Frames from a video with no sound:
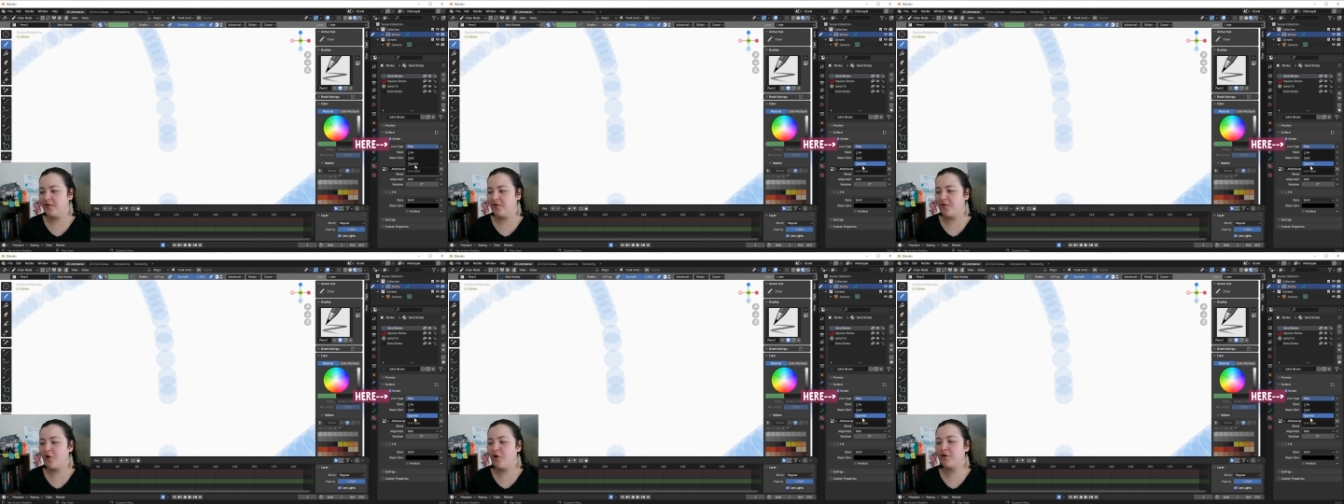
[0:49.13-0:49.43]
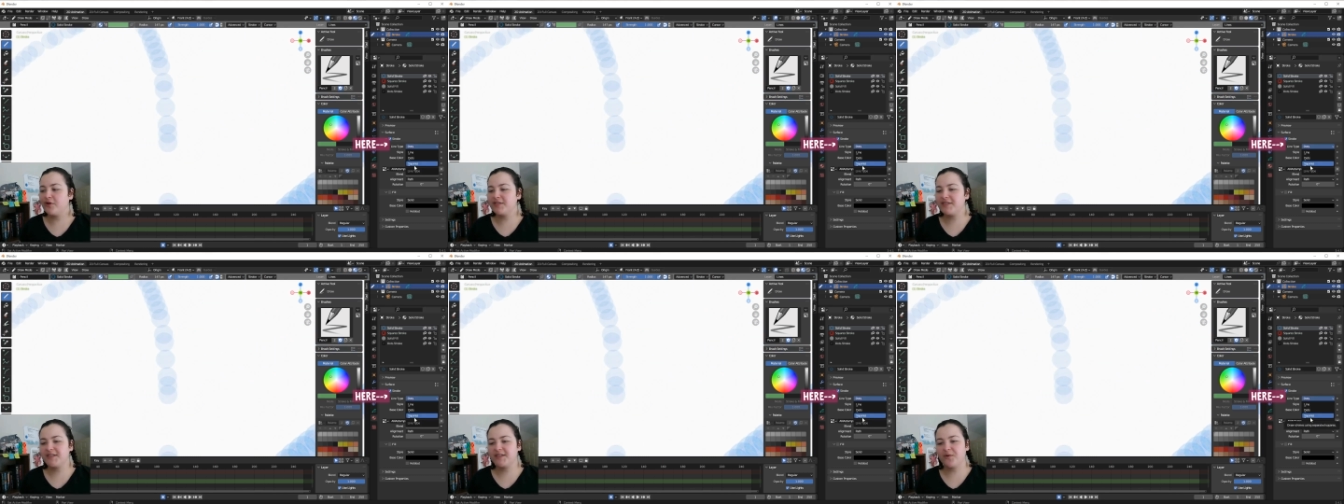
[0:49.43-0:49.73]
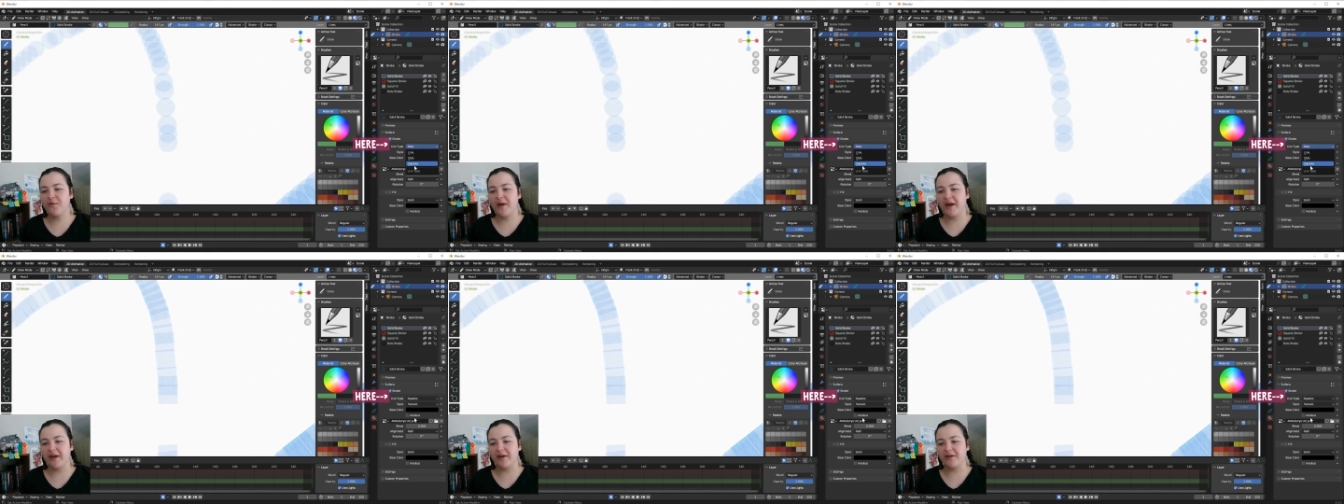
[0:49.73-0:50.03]
or
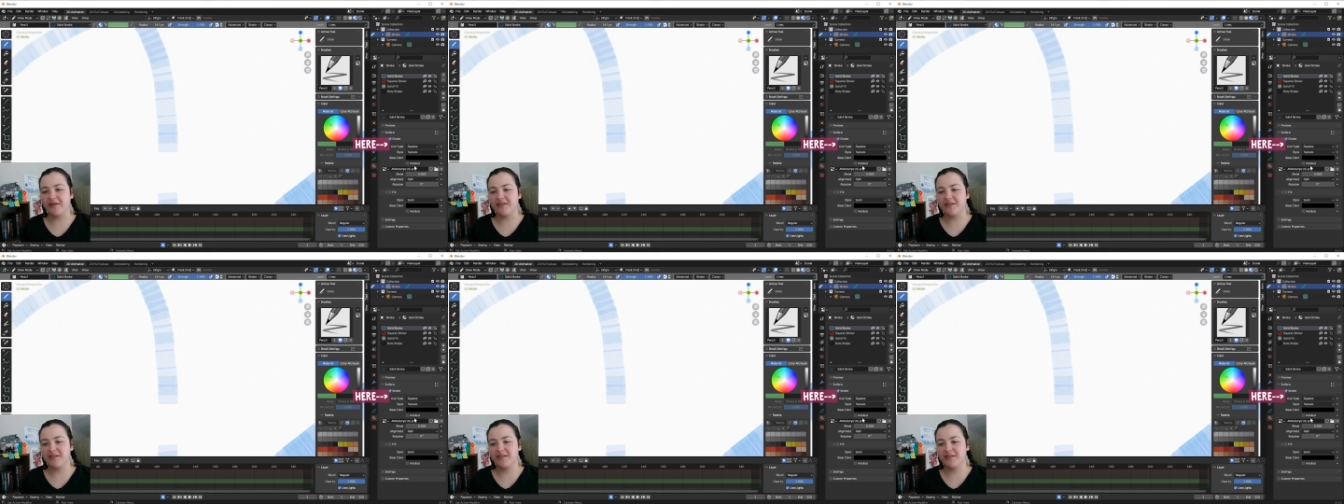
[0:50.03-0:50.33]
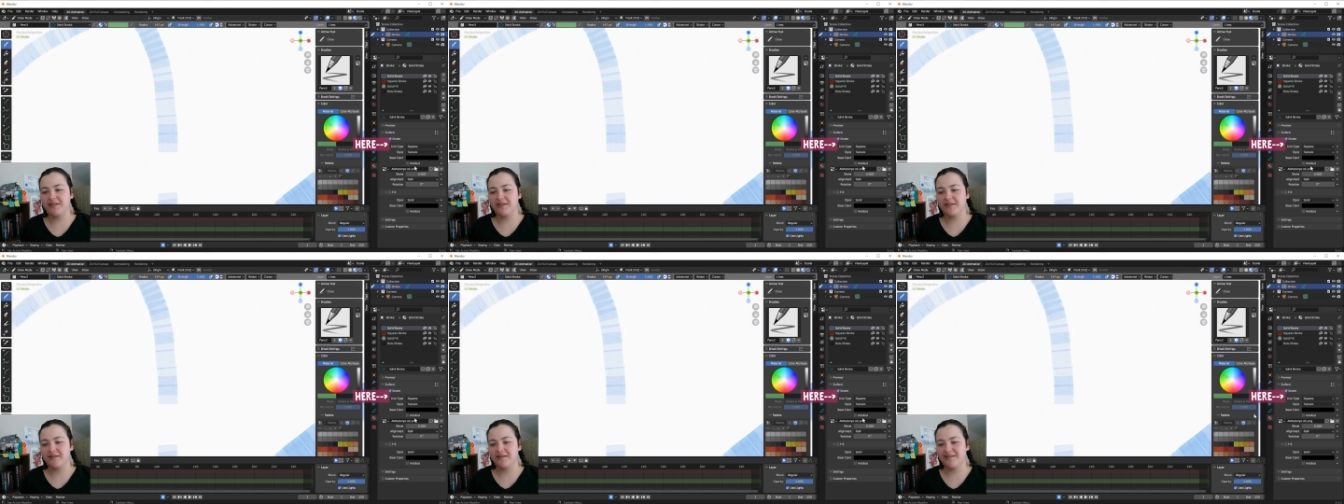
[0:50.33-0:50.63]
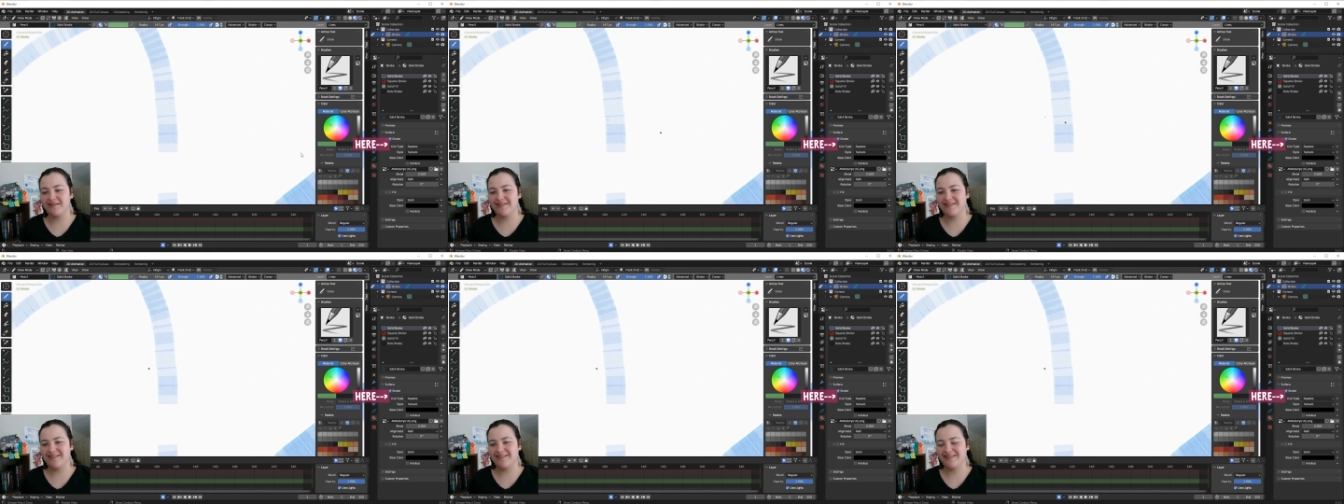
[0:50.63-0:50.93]
squares.
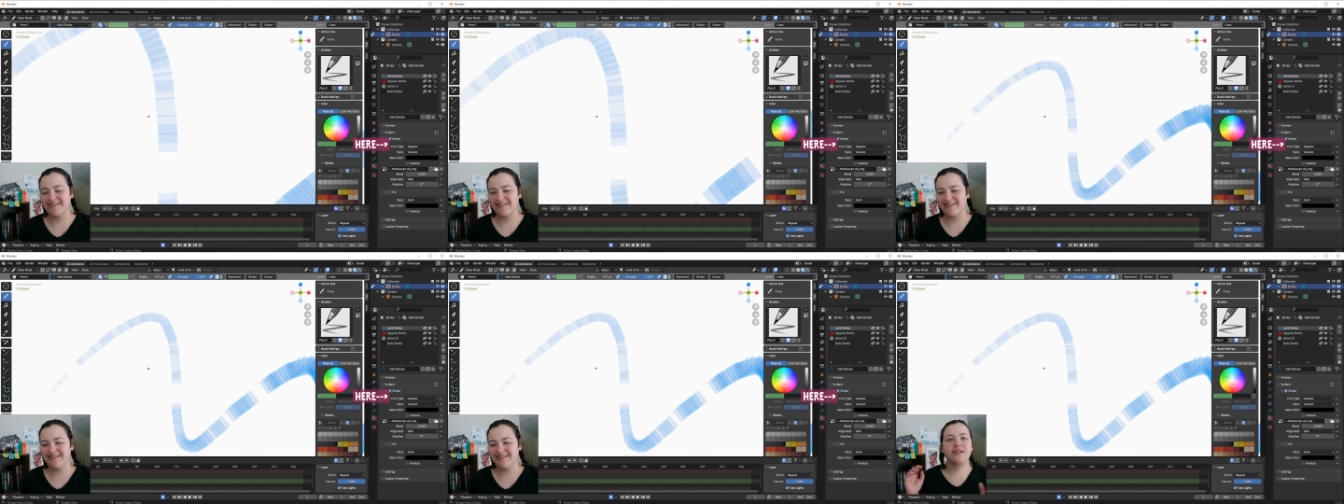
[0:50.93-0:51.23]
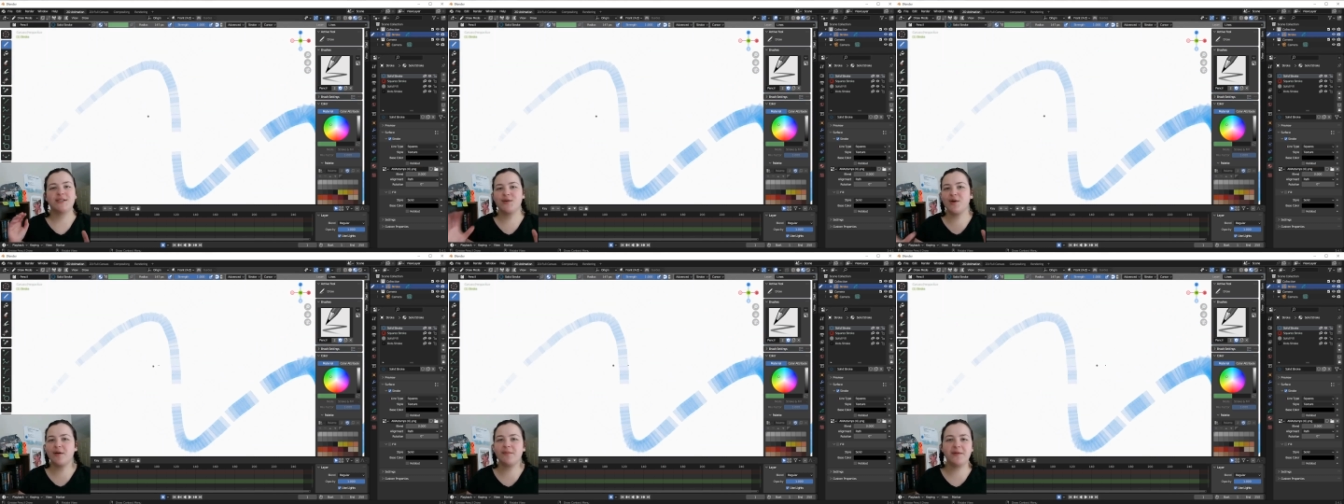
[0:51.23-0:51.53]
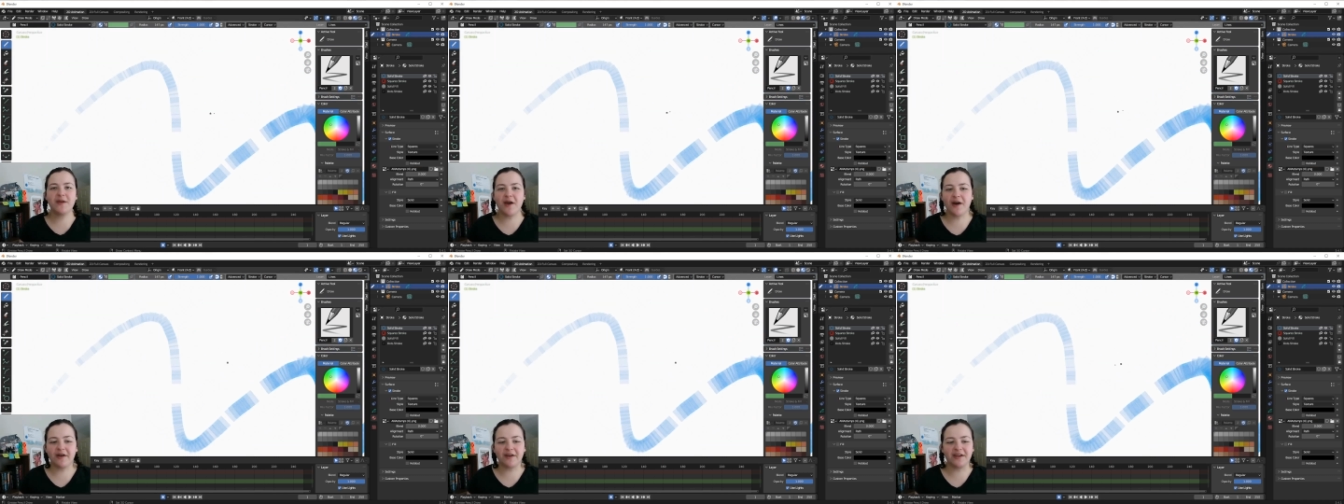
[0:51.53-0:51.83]
So I'll
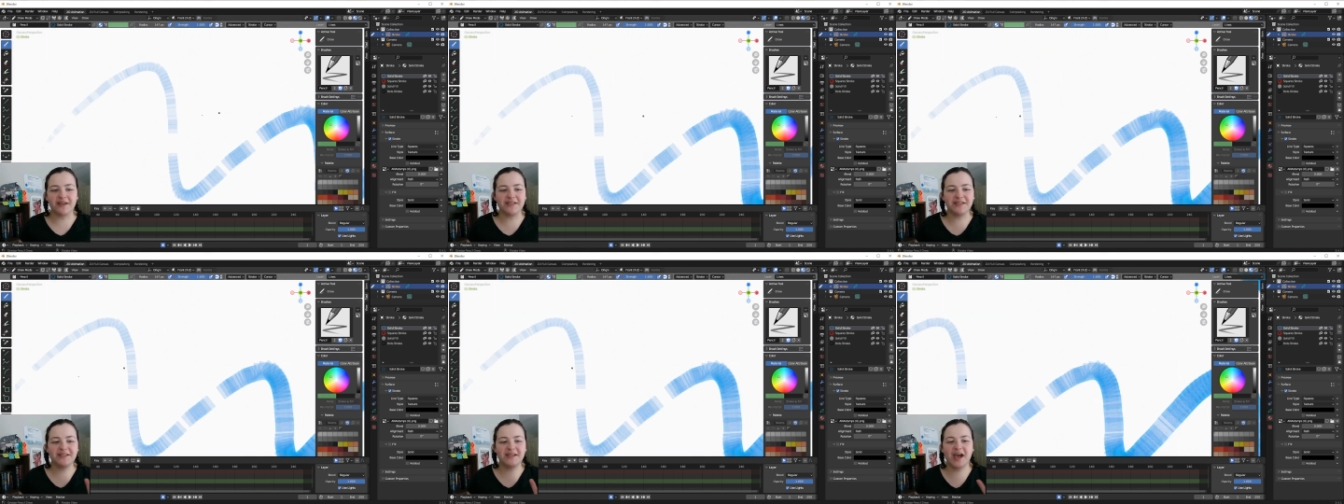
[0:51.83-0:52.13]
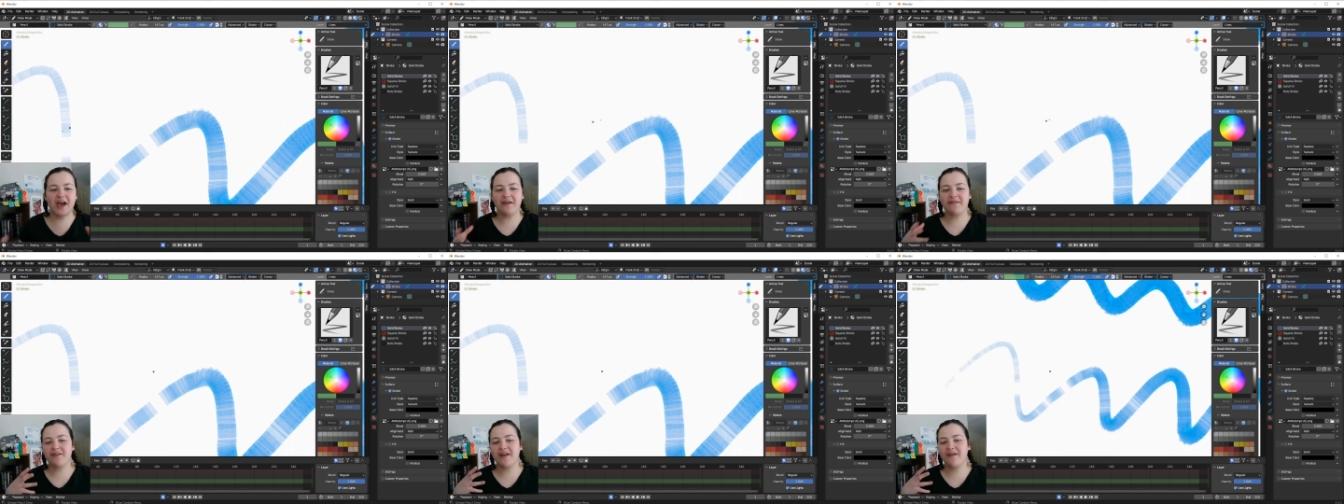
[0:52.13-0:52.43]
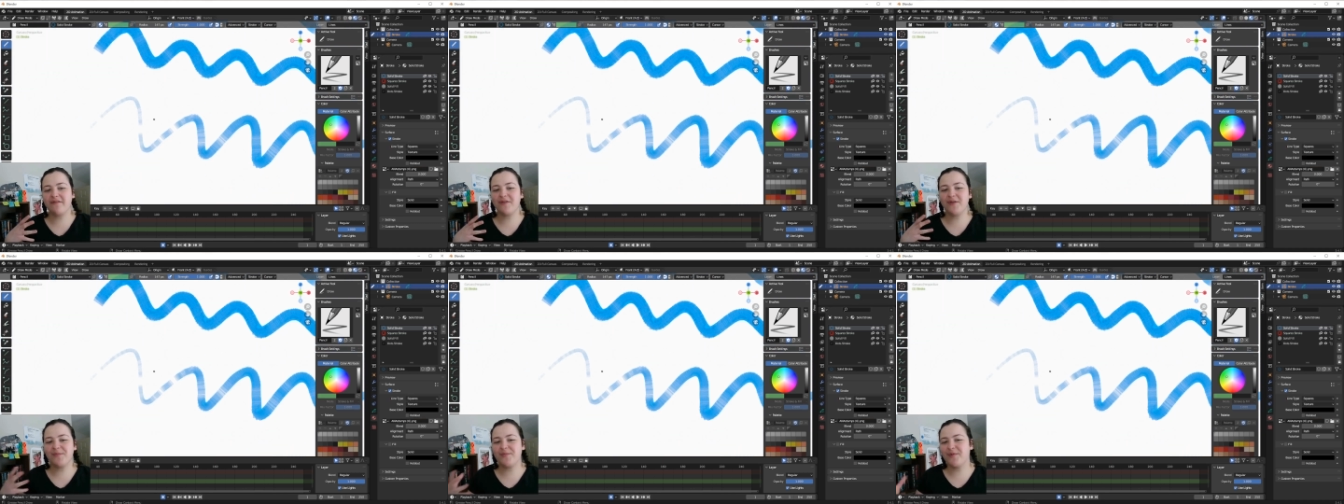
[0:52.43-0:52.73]
be honest, I've never